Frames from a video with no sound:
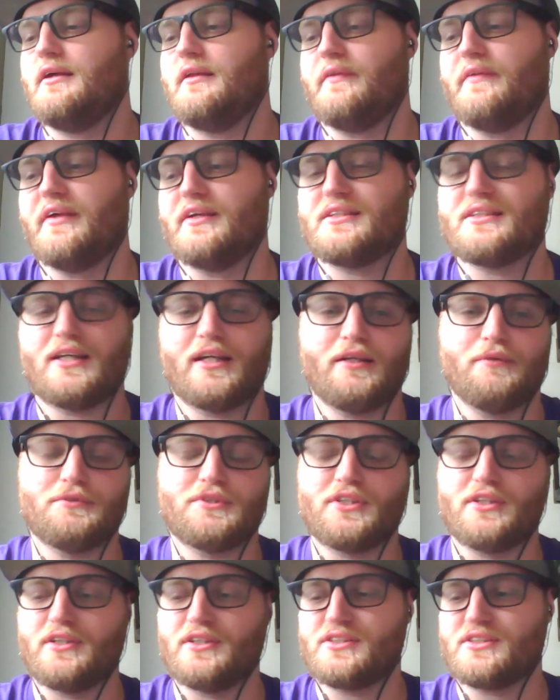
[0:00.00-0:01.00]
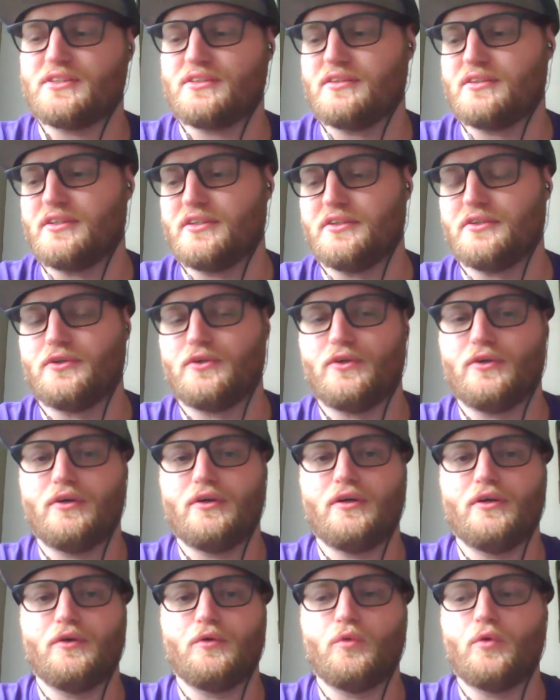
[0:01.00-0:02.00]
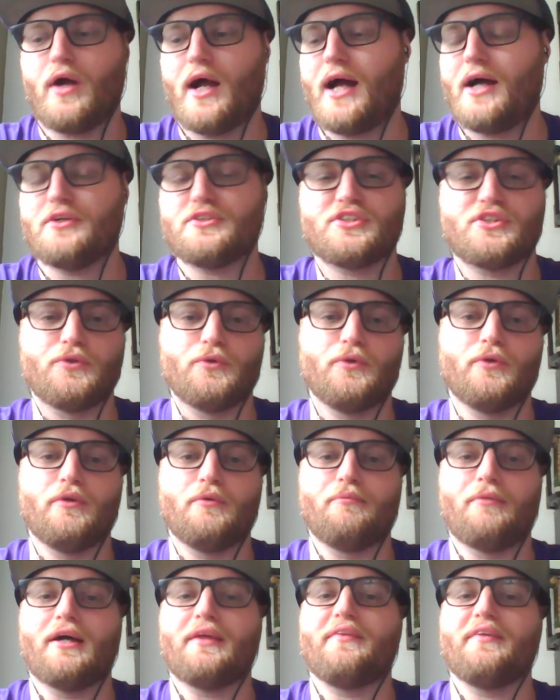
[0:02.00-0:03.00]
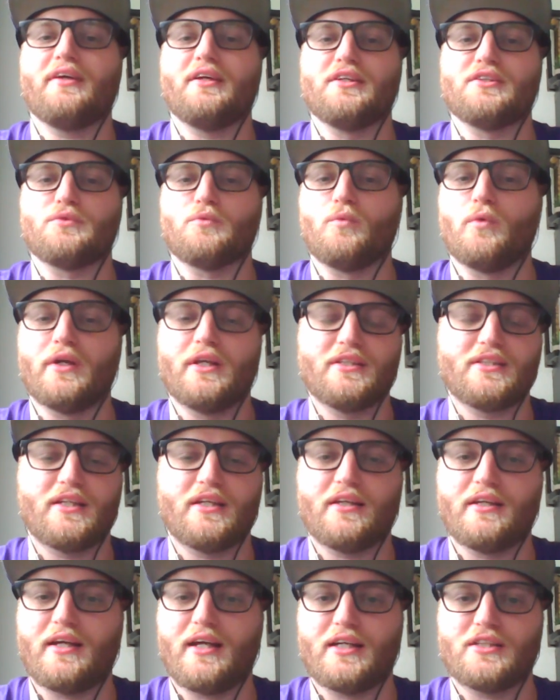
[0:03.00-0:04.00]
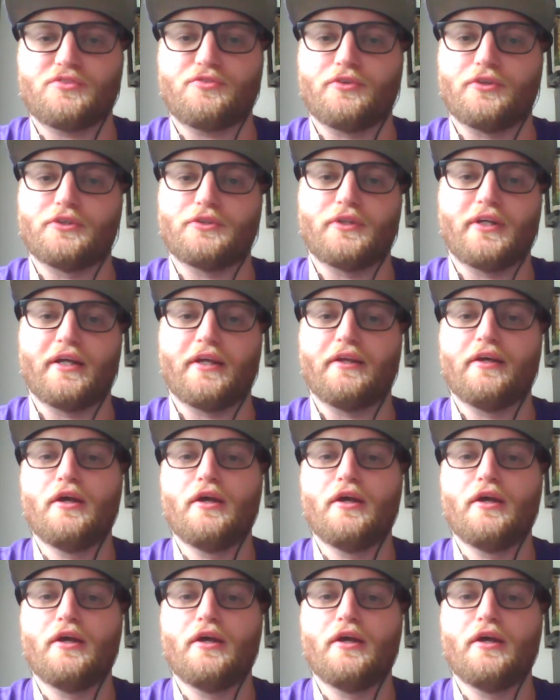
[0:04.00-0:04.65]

They signed him to this deal. how soon? My thing is, when is he going to ask for a trade?